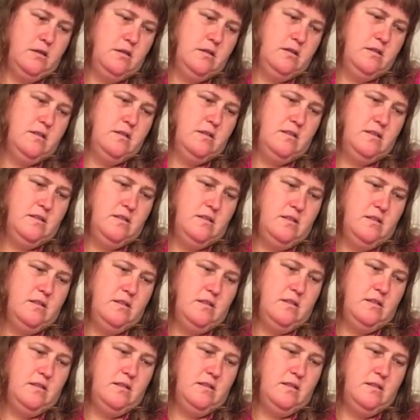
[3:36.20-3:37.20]

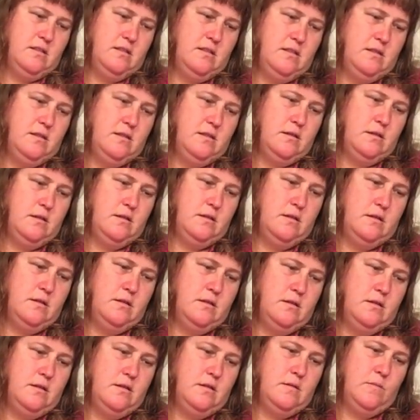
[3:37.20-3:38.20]

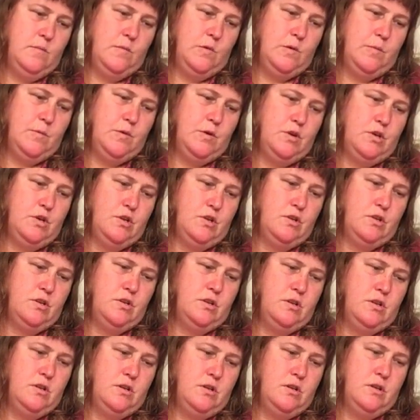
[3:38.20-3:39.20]

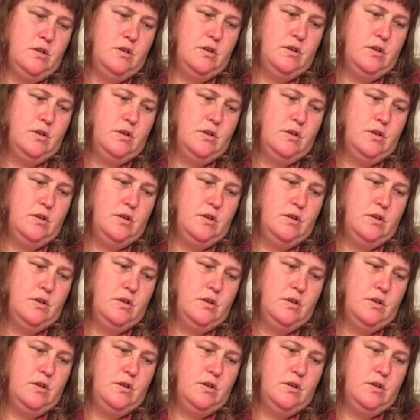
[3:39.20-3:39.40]
No one is speaking in this clip.